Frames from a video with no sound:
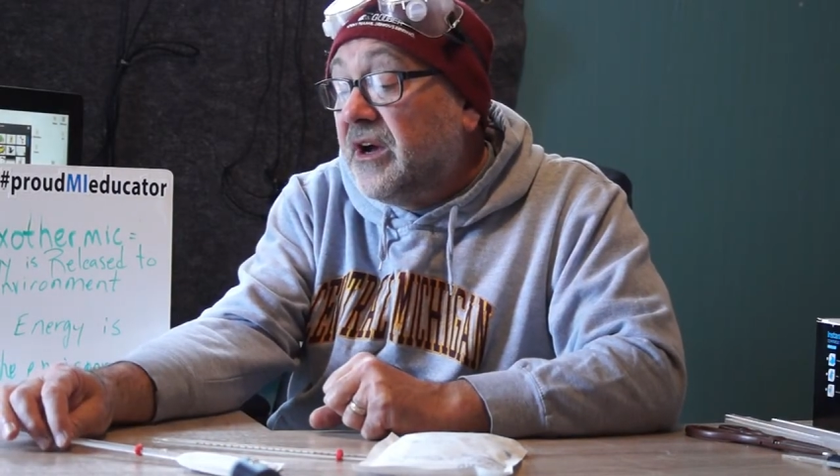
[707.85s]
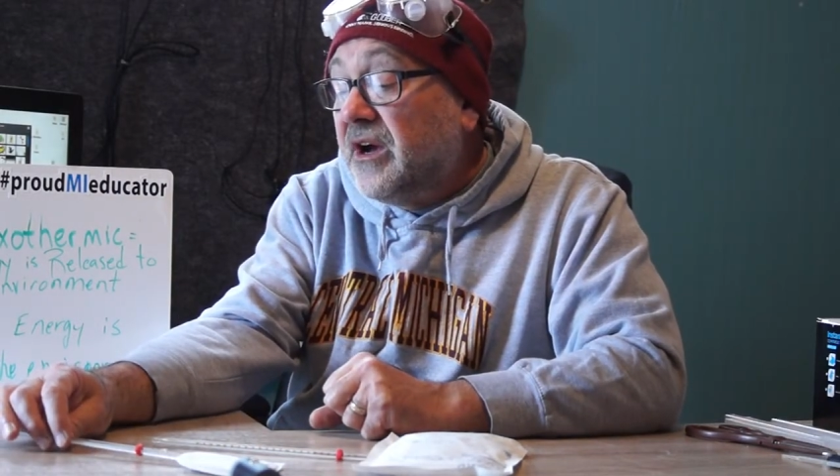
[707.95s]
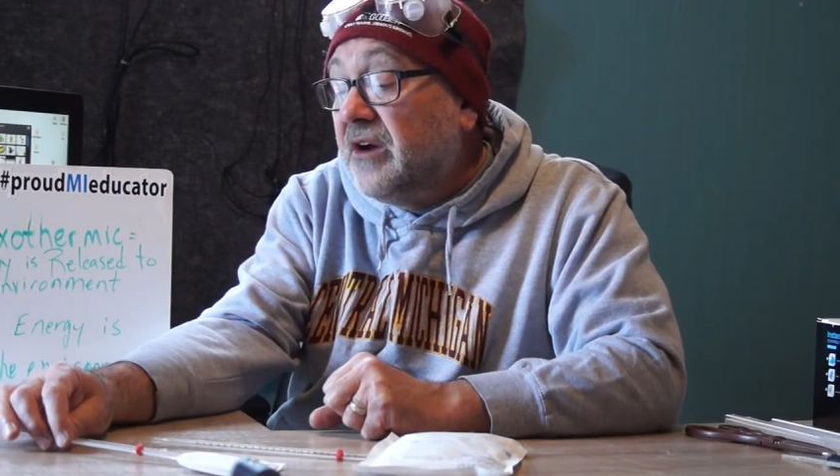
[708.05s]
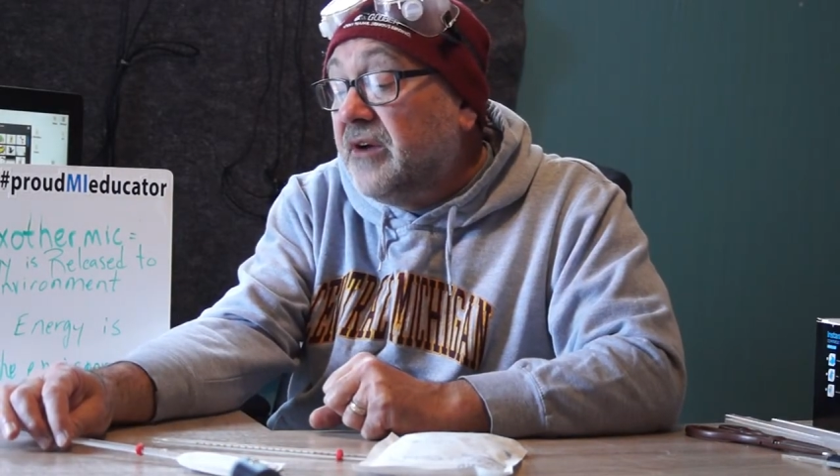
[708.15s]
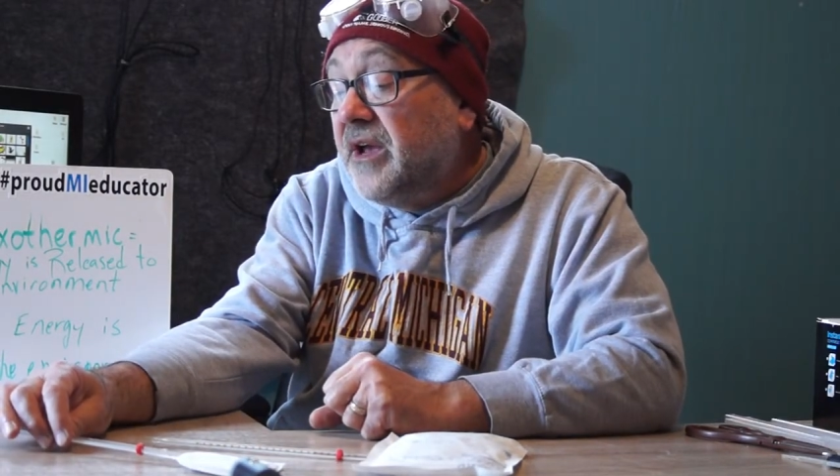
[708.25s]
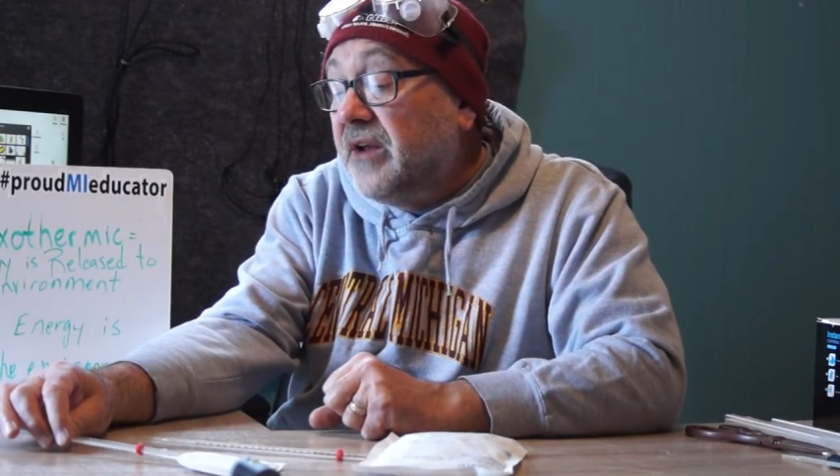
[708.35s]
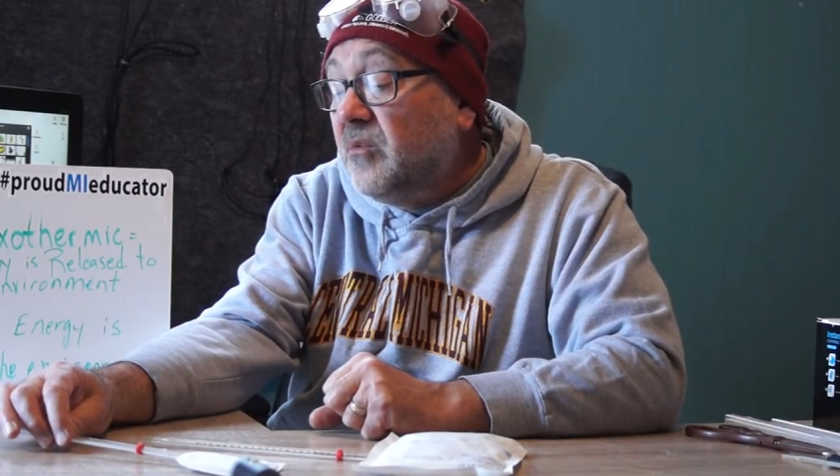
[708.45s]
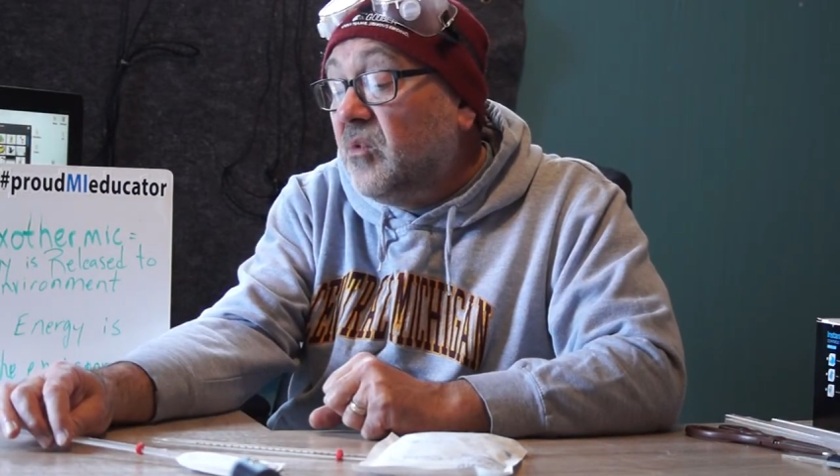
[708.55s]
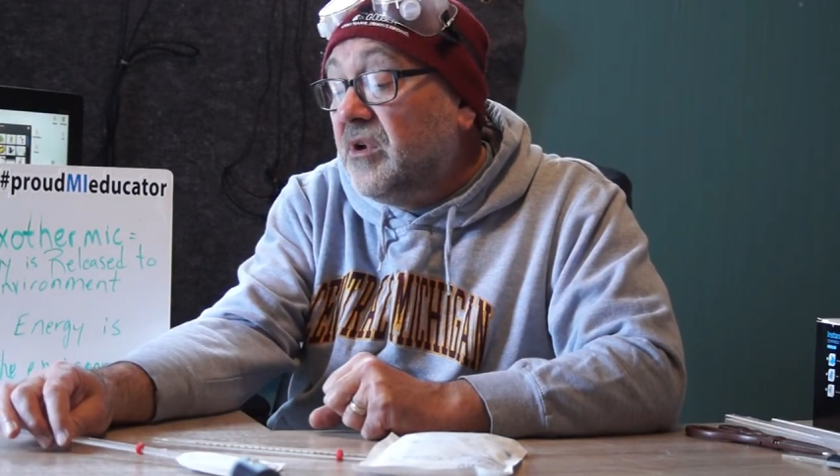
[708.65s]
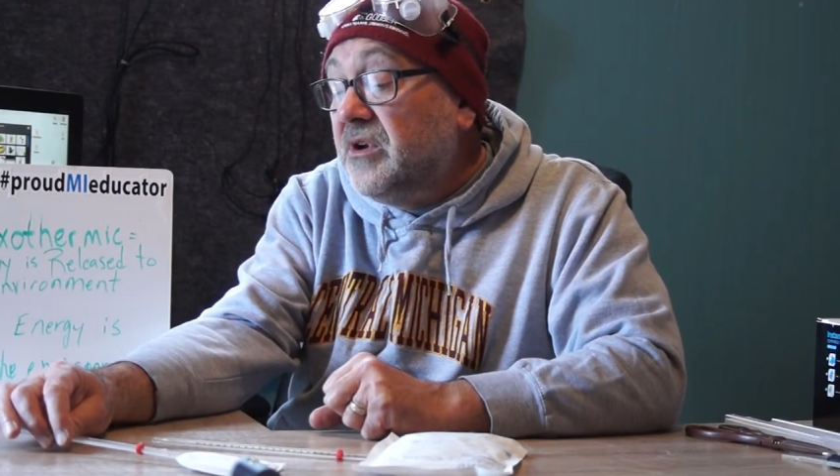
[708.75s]
are
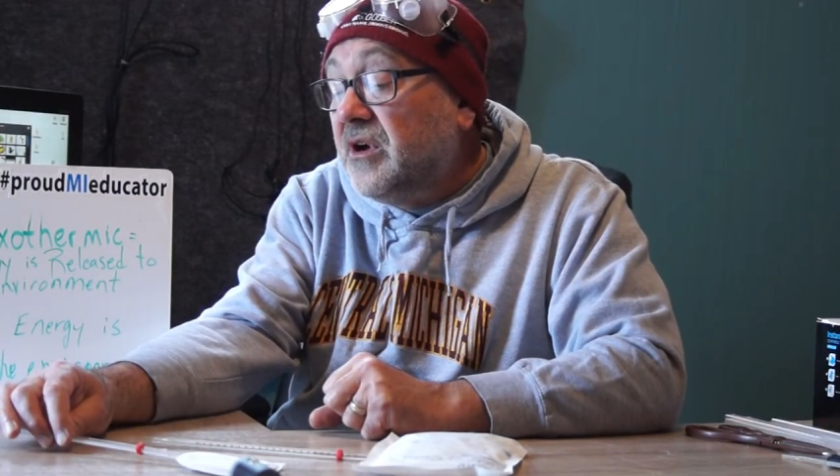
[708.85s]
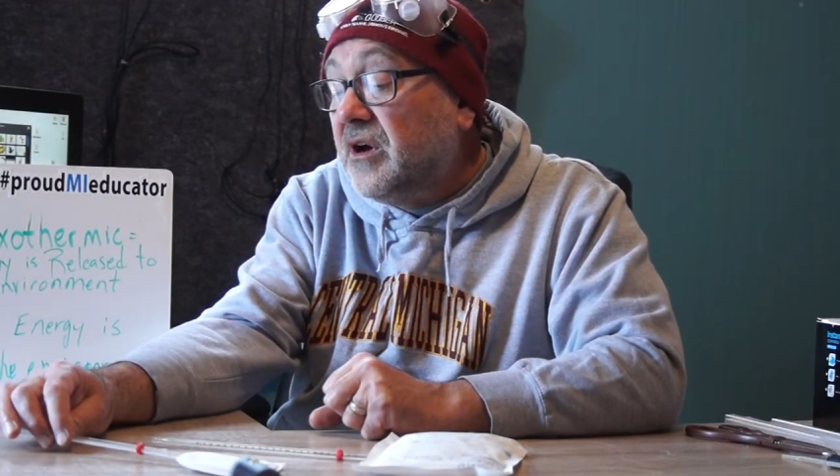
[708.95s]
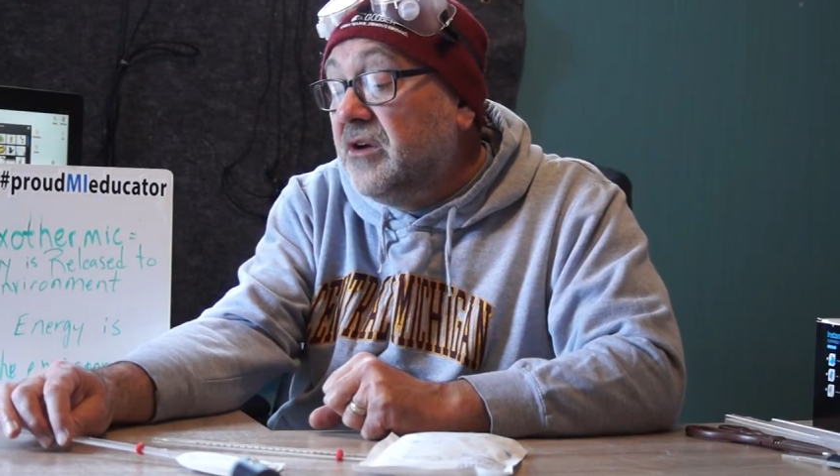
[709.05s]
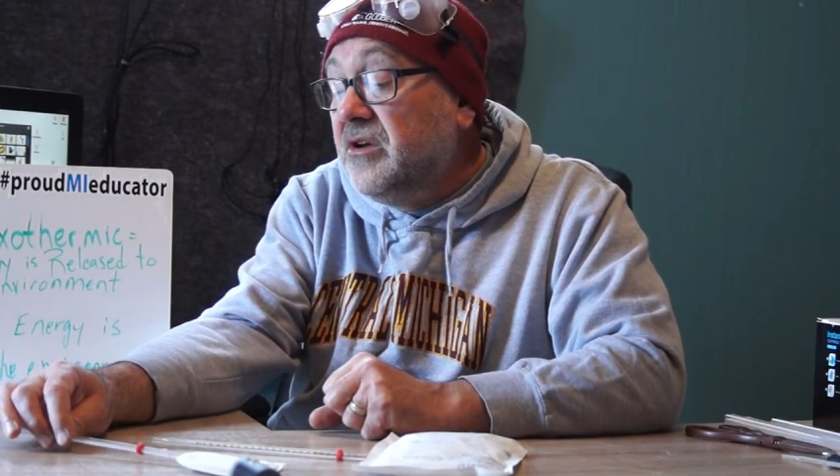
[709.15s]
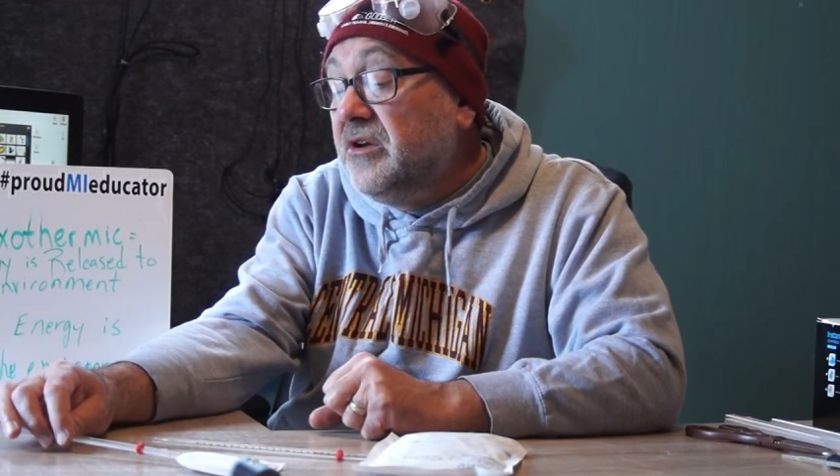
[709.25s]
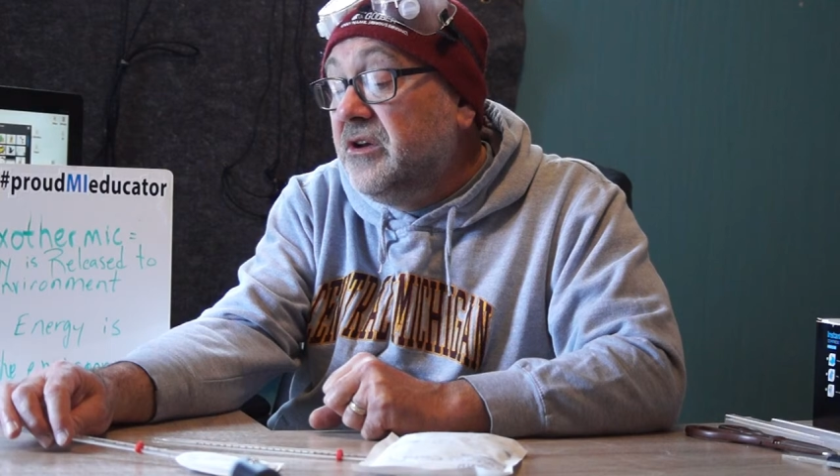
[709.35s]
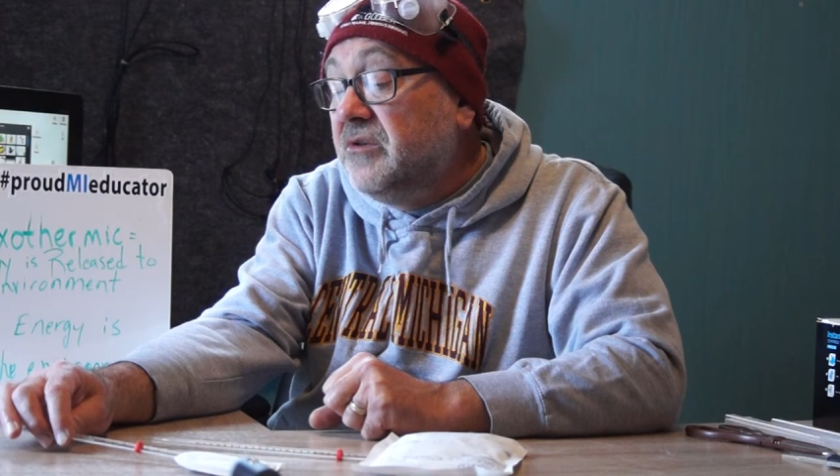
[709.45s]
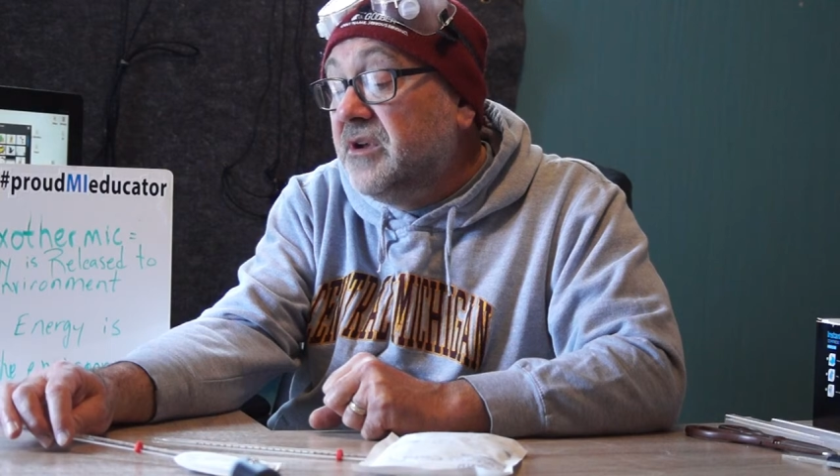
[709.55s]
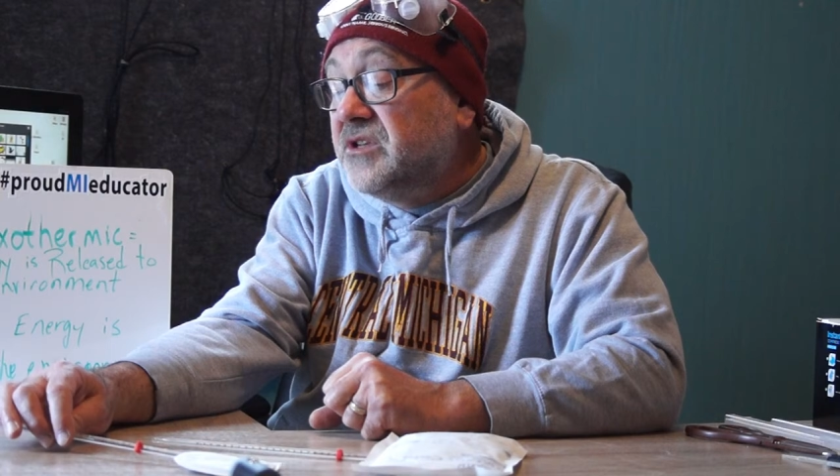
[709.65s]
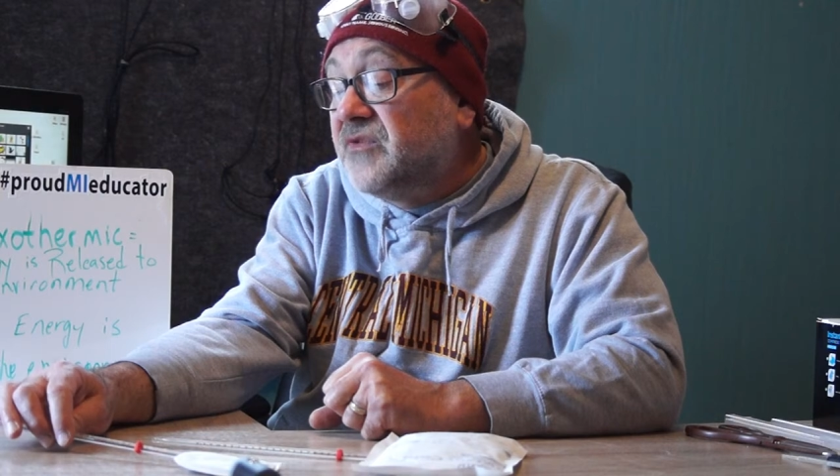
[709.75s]
at 100
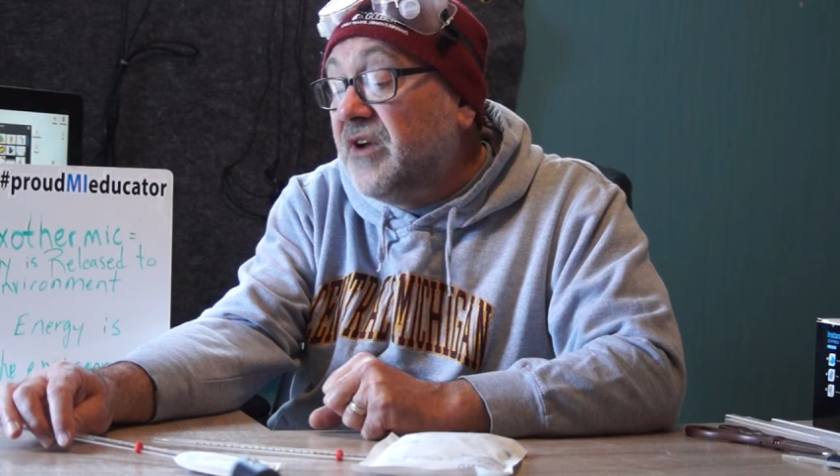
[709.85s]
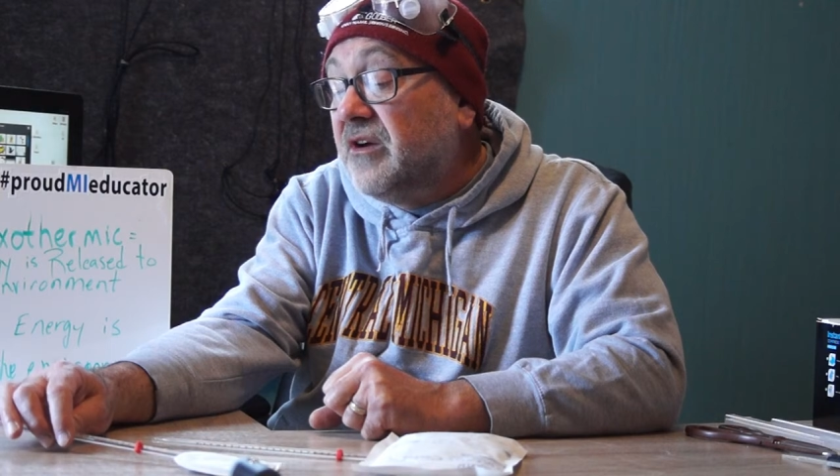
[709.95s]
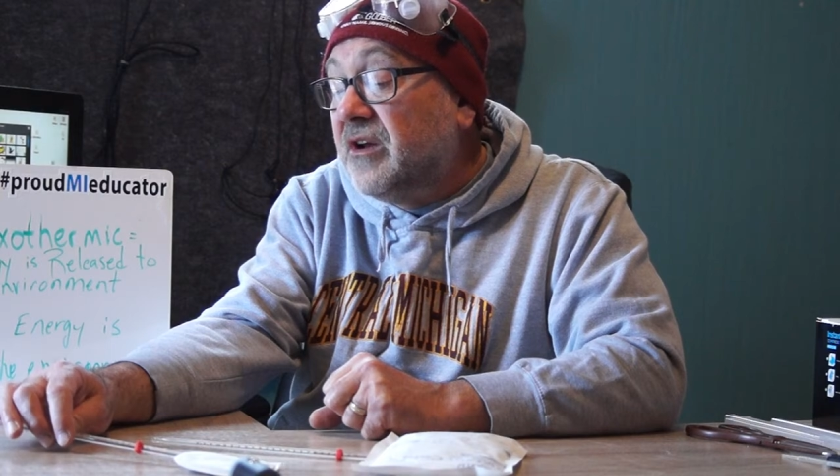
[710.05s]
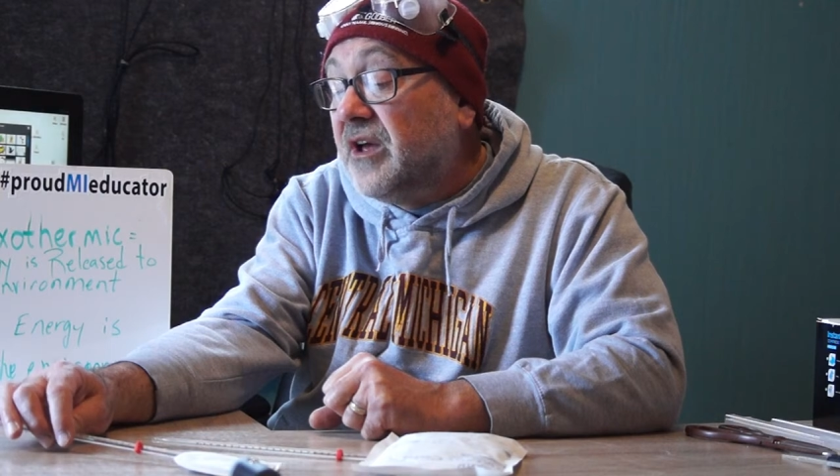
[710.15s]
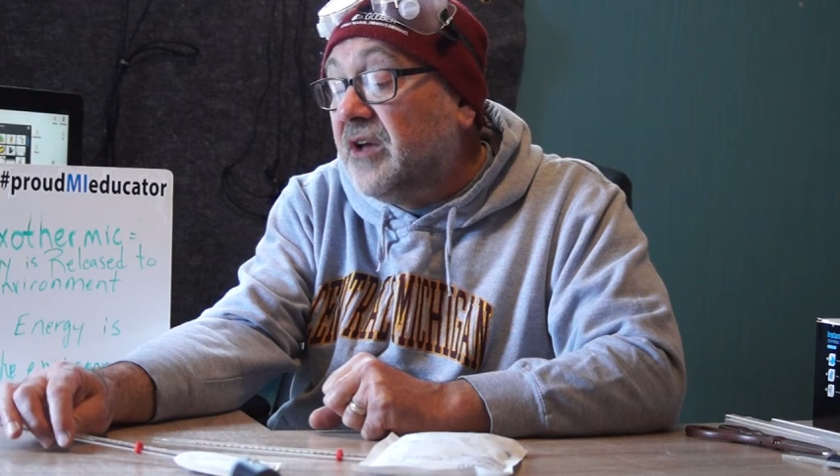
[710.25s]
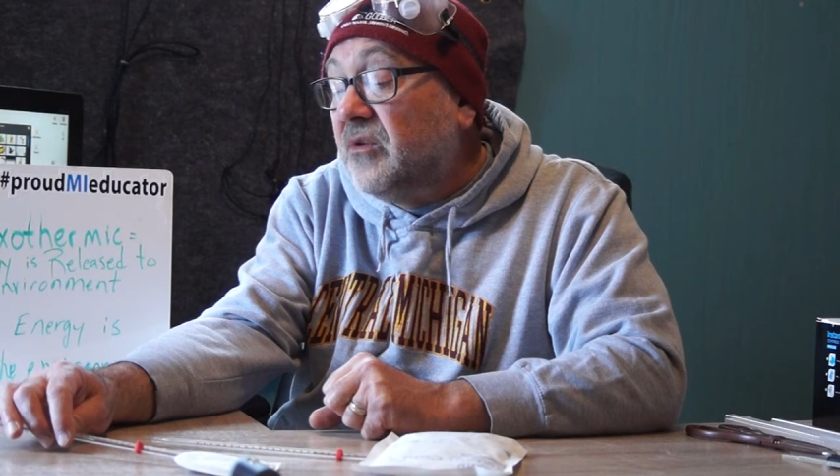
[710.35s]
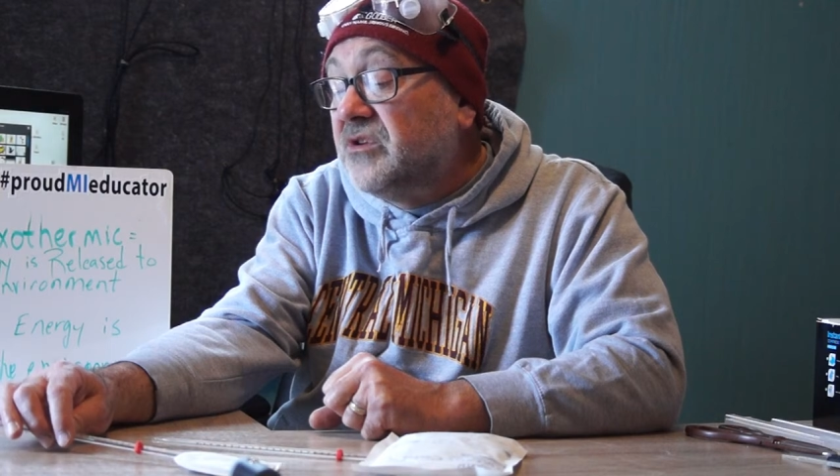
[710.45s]
degrees Fahrenheit,